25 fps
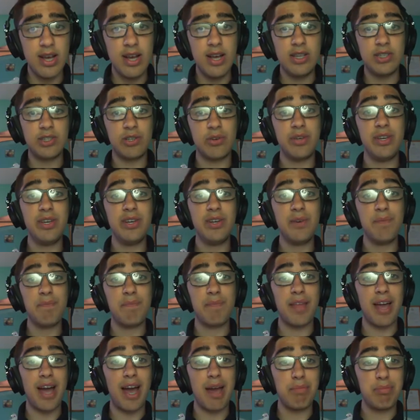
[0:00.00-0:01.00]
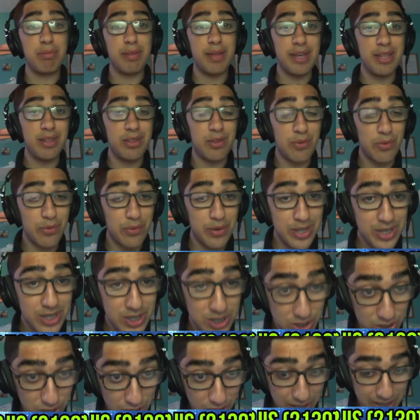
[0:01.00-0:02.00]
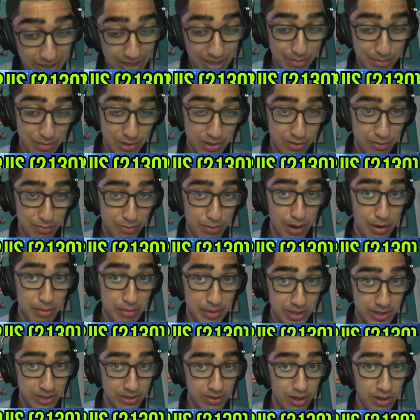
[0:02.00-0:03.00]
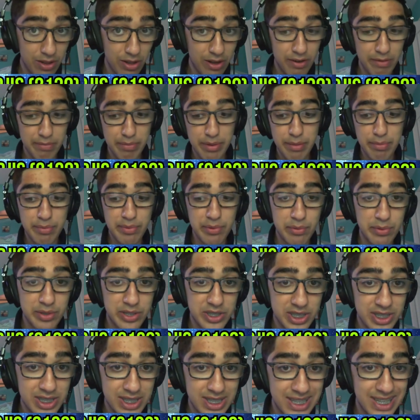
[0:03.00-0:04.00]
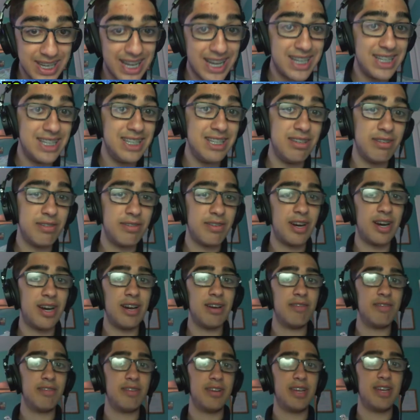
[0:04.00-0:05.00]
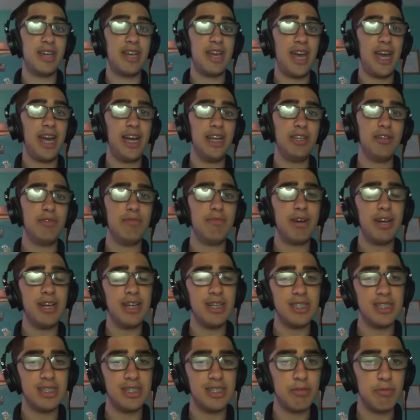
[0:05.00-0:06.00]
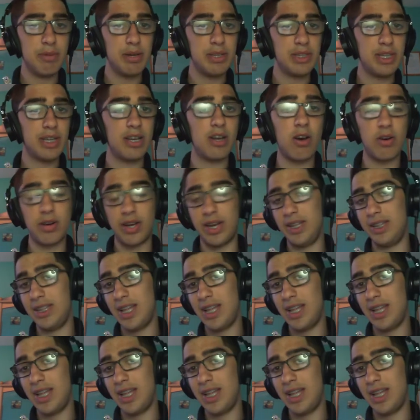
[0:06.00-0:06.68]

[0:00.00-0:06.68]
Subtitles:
So here, I played the really shocking move, probably to a lot of people, which is knight d5. And you might think, okay,